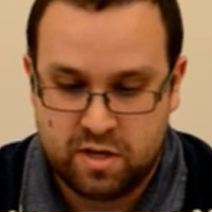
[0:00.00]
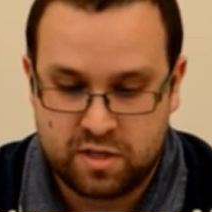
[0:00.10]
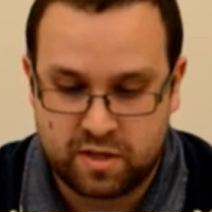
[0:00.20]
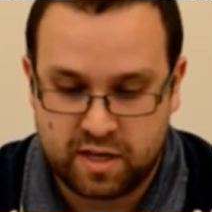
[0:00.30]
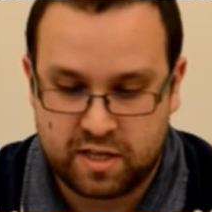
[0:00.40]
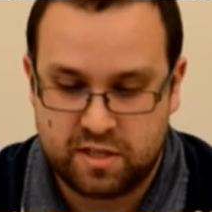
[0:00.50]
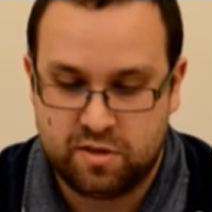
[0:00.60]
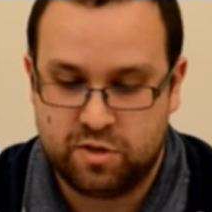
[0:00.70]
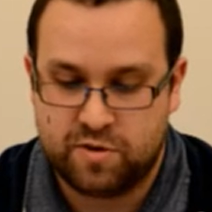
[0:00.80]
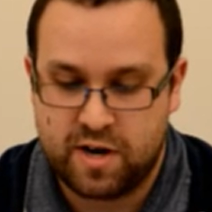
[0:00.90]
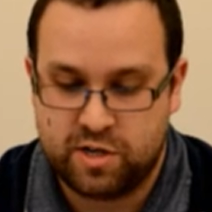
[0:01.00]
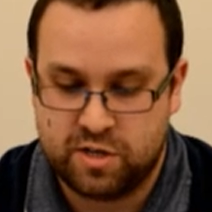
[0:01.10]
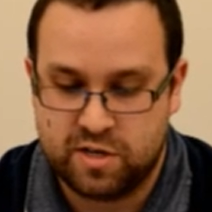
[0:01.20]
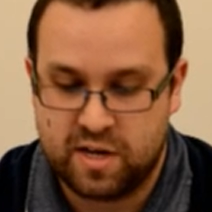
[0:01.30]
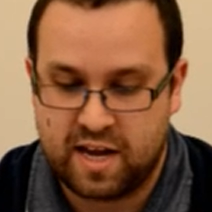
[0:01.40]
So I could do
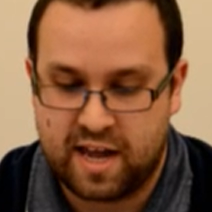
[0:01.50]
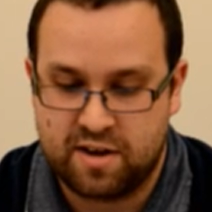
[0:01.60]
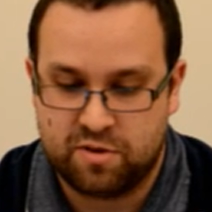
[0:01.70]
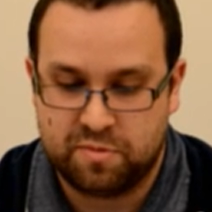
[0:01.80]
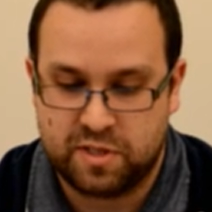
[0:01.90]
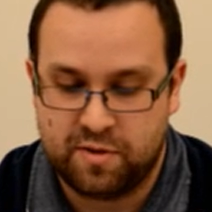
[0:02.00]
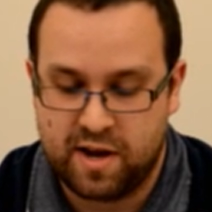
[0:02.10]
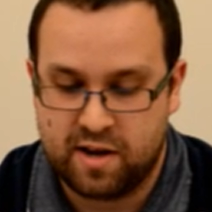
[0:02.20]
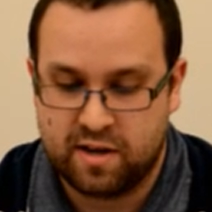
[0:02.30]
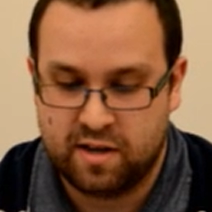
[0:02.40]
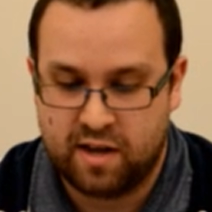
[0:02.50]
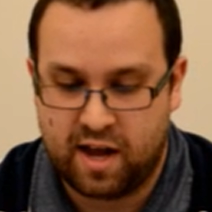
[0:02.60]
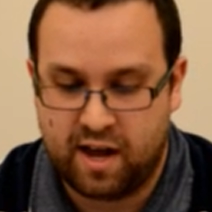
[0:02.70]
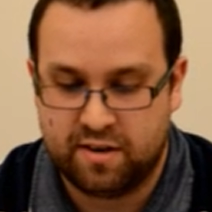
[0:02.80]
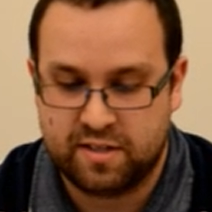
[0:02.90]
duration again dot between
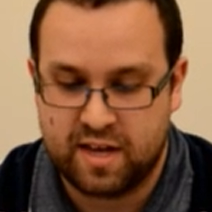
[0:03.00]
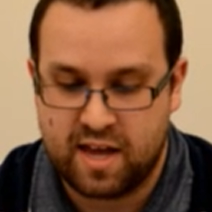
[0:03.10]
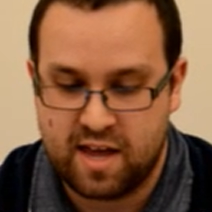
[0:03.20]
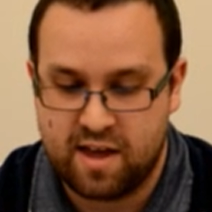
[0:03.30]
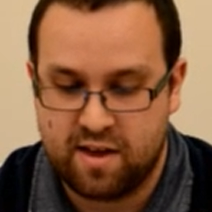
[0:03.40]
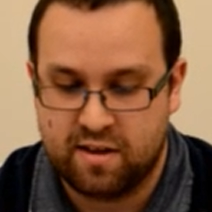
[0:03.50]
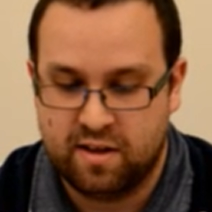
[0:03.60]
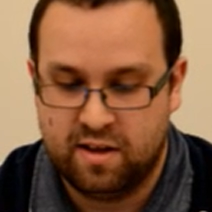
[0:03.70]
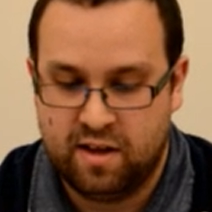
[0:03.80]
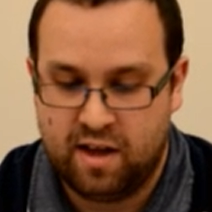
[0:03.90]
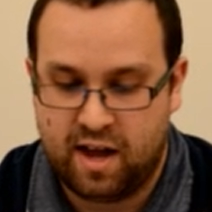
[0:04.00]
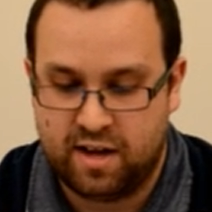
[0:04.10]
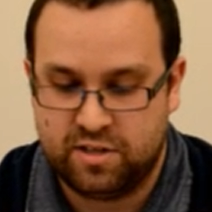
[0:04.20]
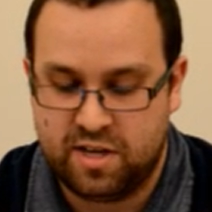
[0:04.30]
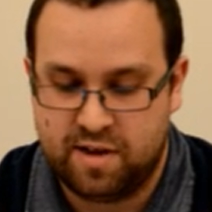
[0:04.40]
and say here
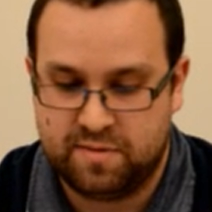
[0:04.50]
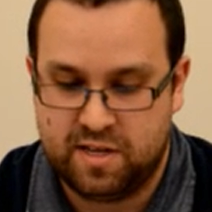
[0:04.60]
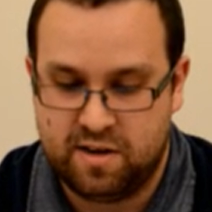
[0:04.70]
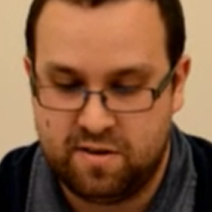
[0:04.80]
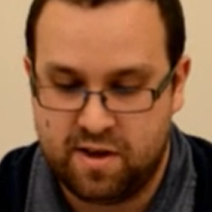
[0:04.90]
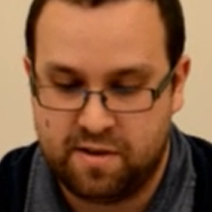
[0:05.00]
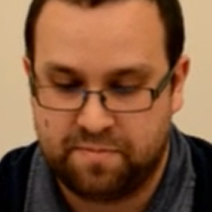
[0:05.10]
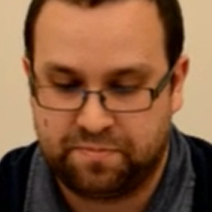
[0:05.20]
and GMT new year.